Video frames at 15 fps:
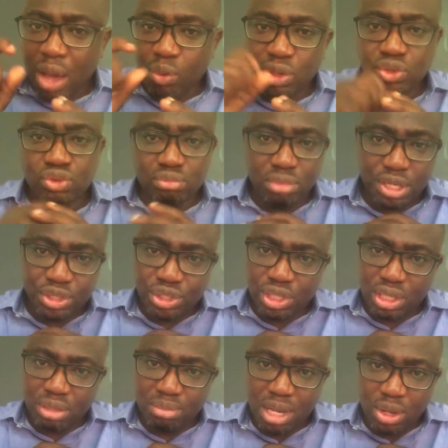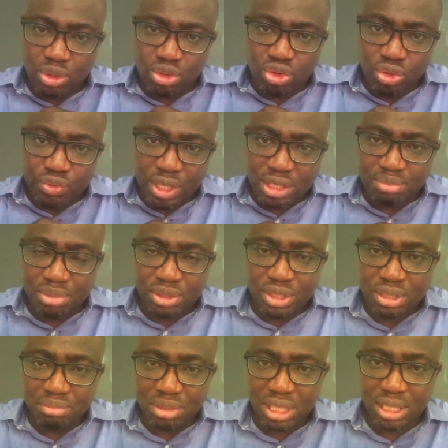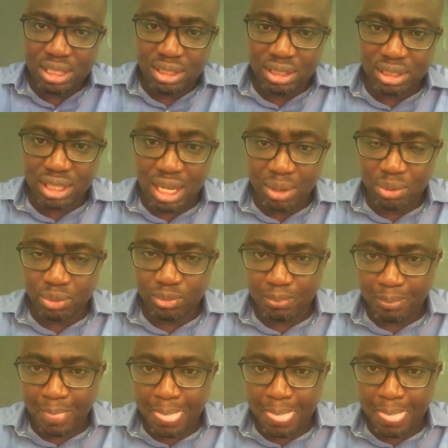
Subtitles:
I want to mention about your responsibilities now.